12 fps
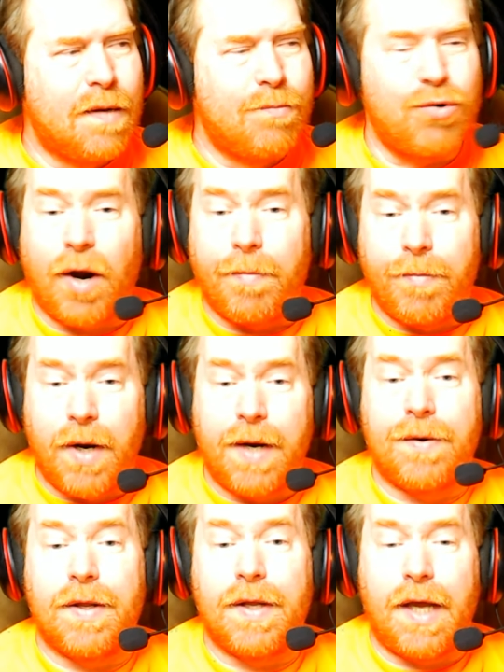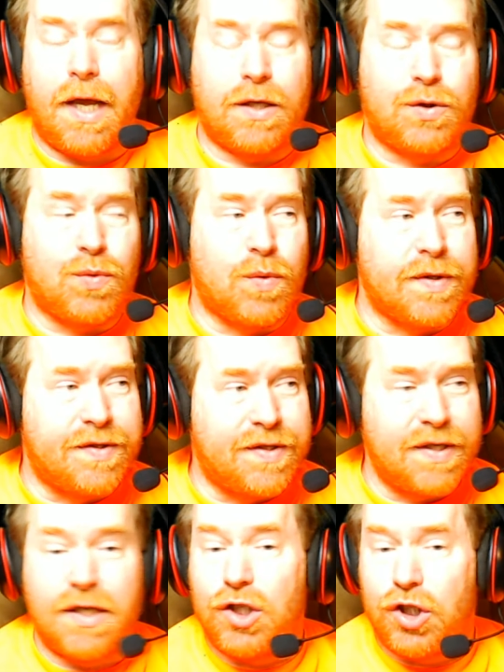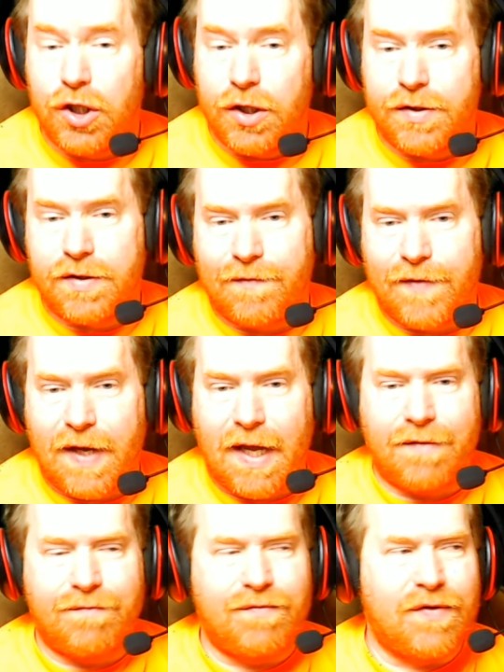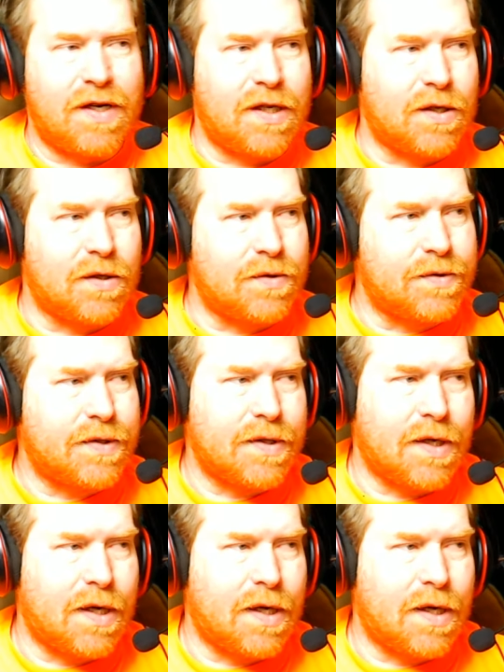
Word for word: primarily H1Z Just Survive videos.